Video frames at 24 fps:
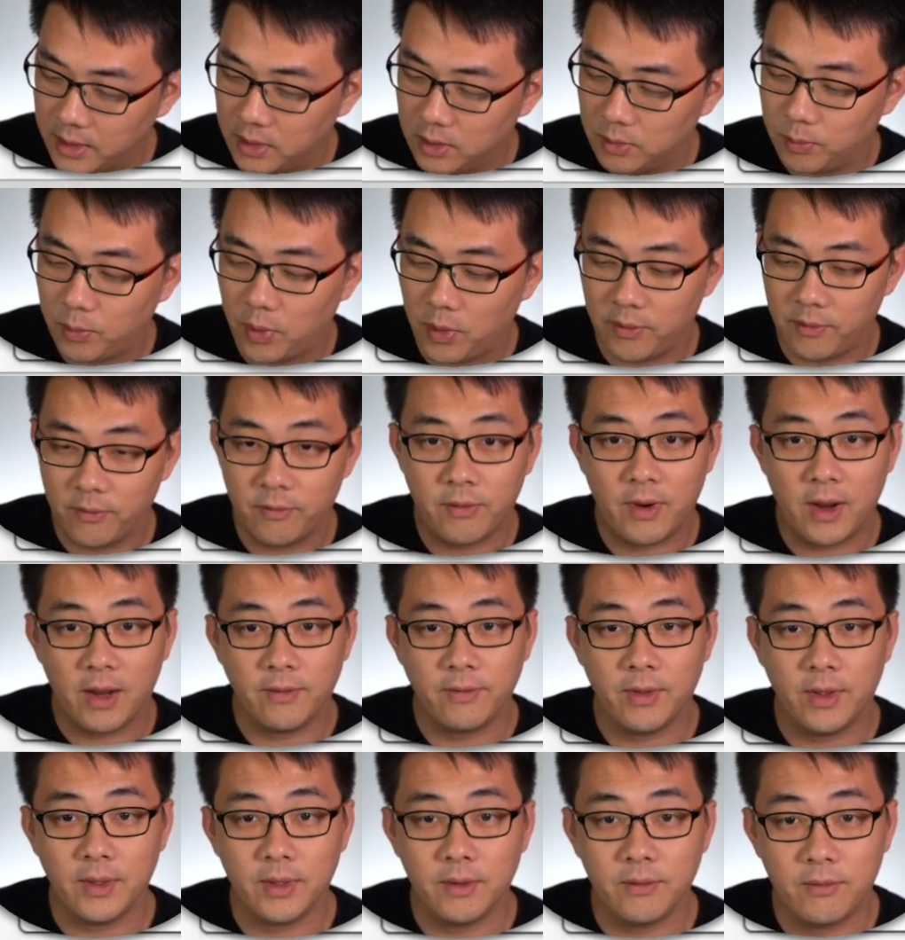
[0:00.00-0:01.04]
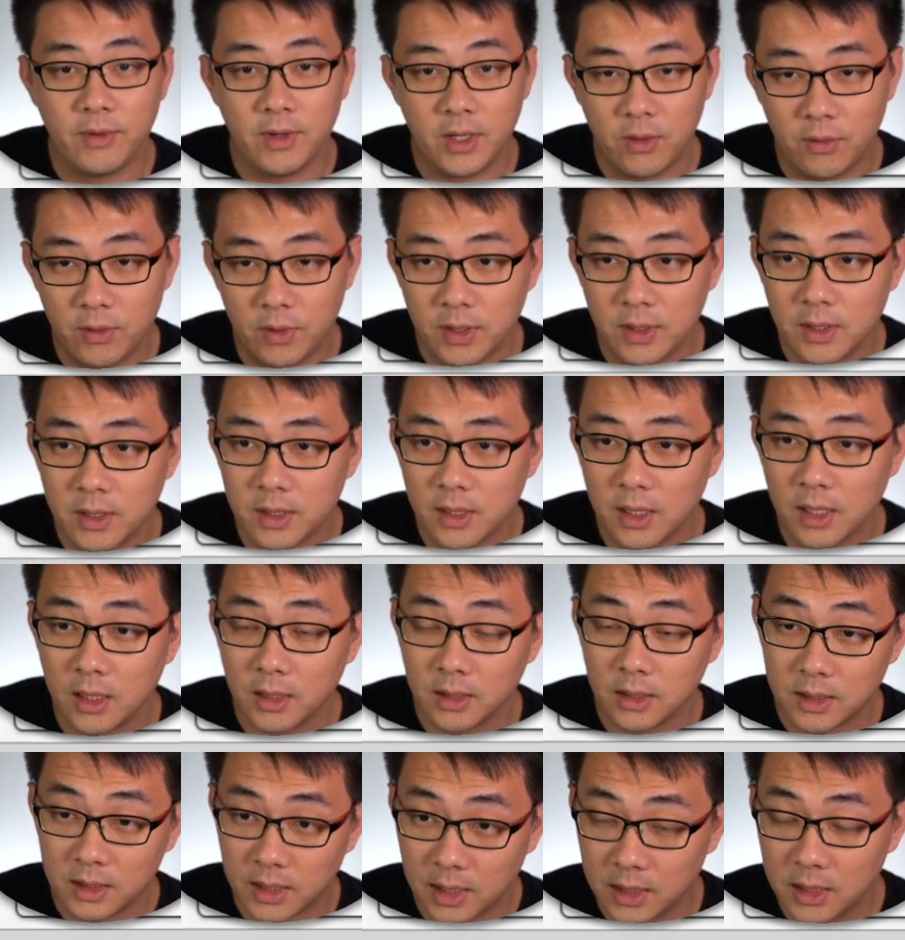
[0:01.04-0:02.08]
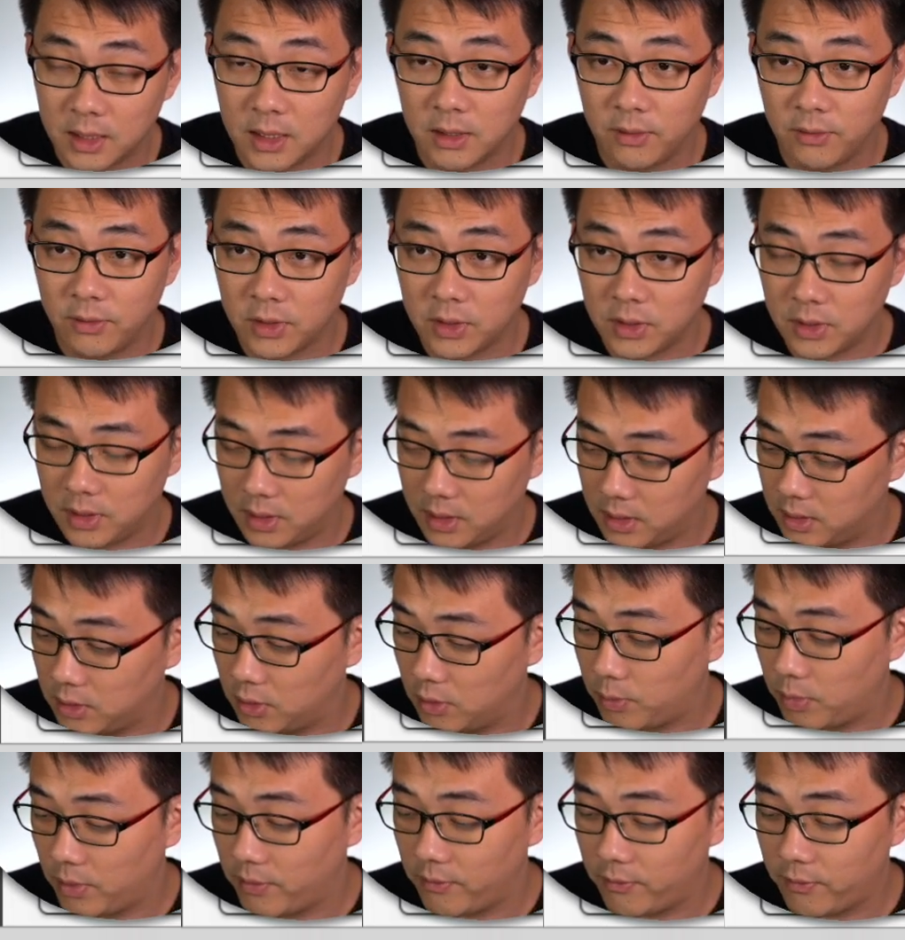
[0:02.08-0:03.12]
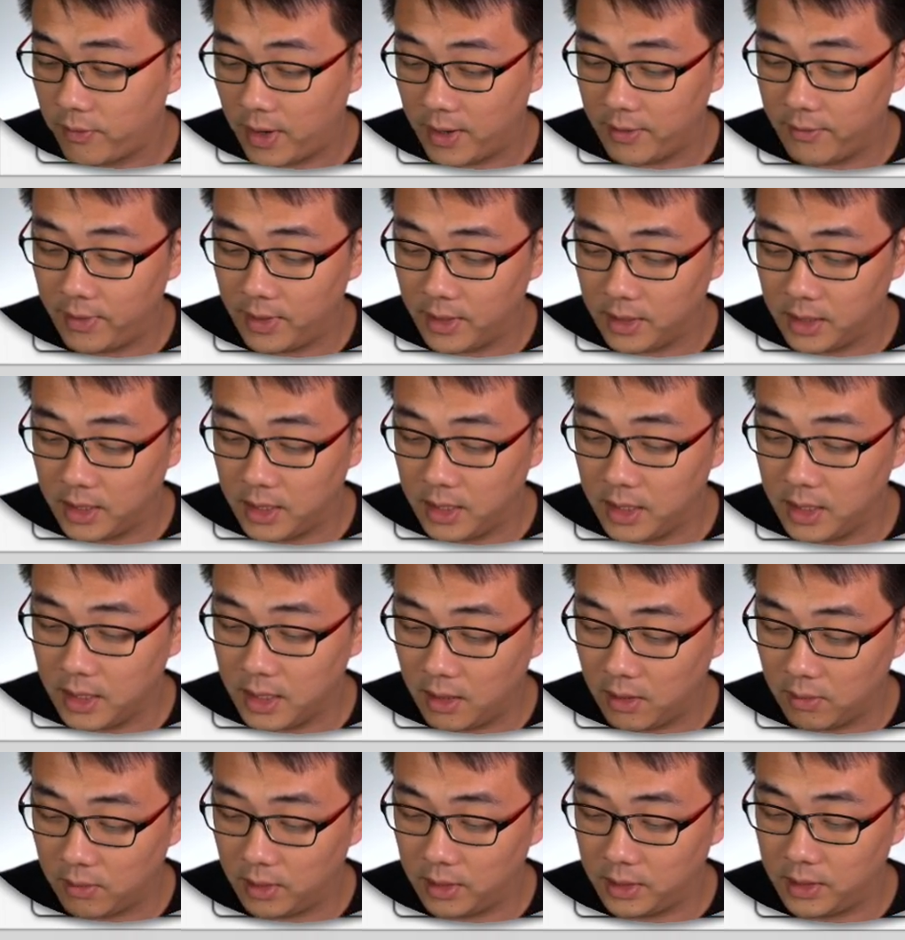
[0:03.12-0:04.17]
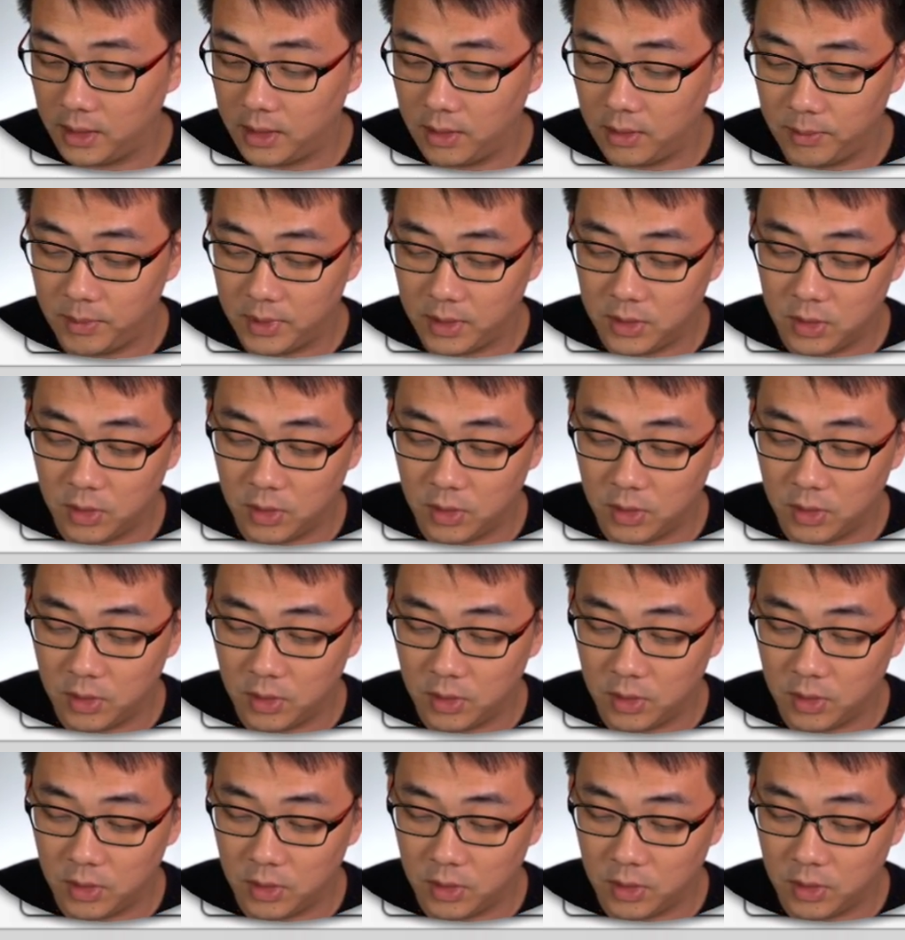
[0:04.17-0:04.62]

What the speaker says: is 0.5, then the variance, the standard deviation is 0.5, and key in calculator that will be